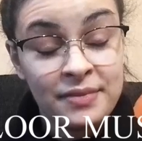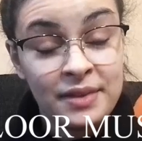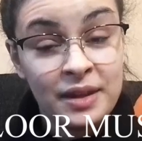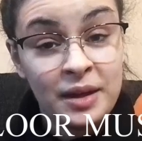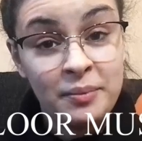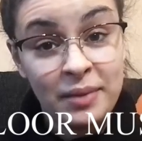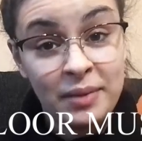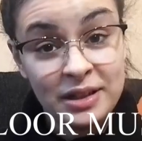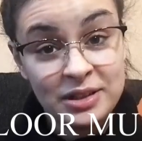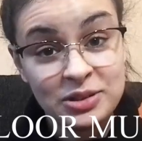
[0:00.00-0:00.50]

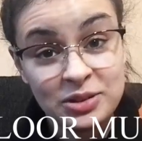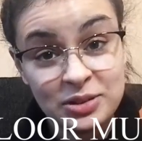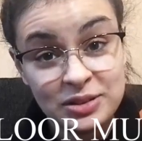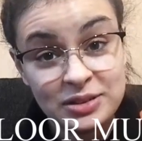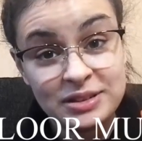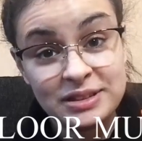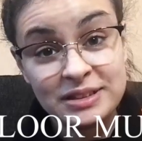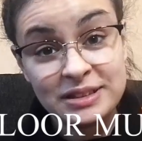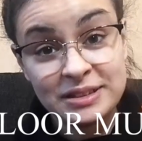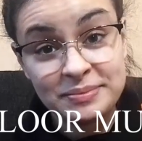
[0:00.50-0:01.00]

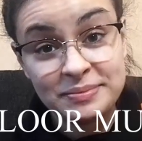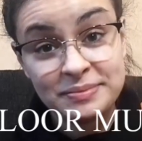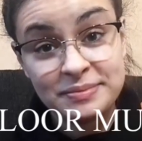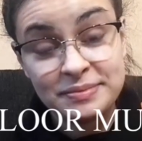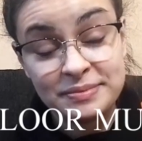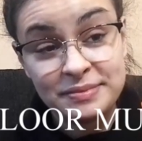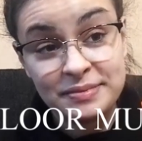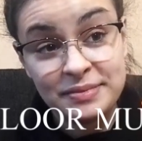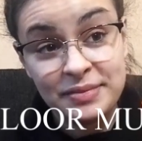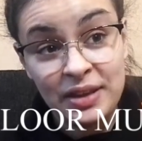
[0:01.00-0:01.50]
muscles
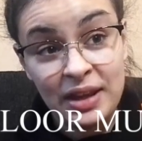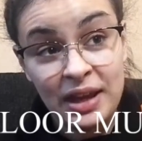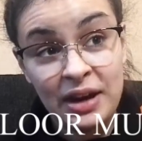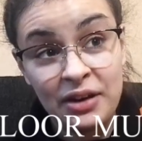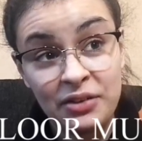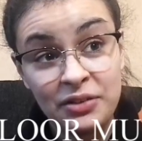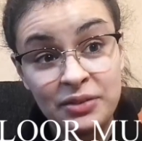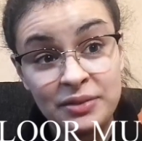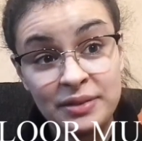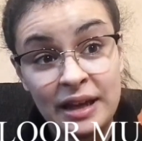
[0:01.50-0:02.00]

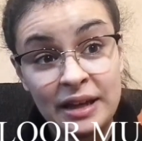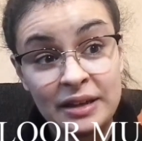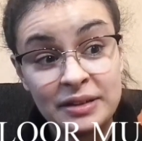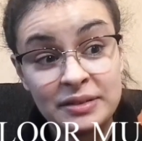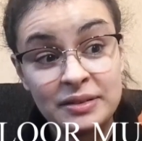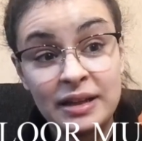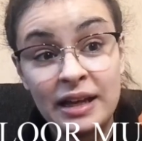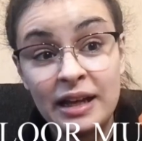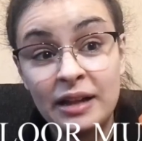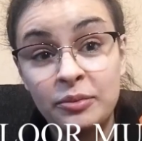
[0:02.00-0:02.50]
there that
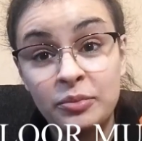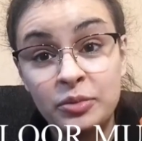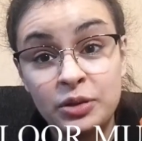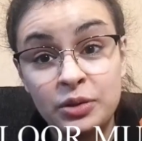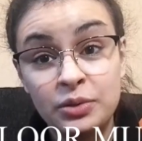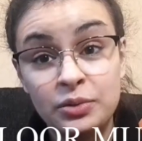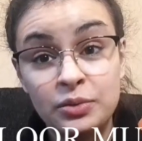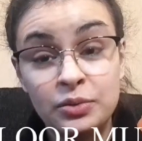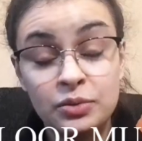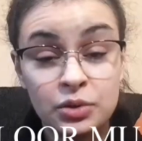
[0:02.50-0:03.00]
help
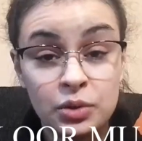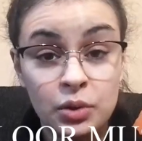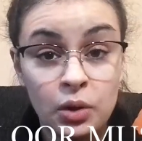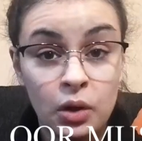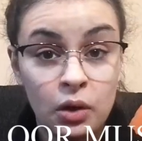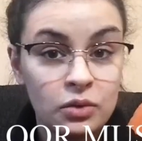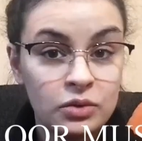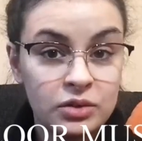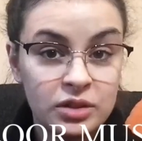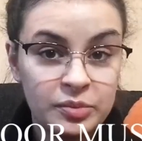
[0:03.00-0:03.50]
you to
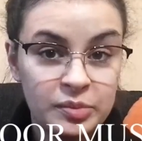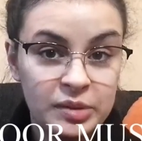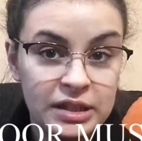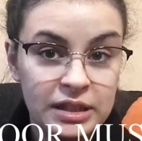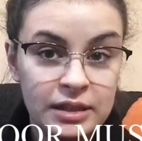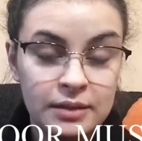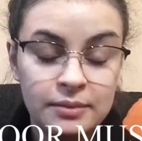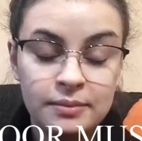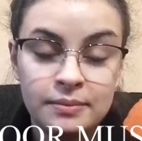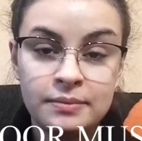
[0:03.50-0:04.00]
hold the pee.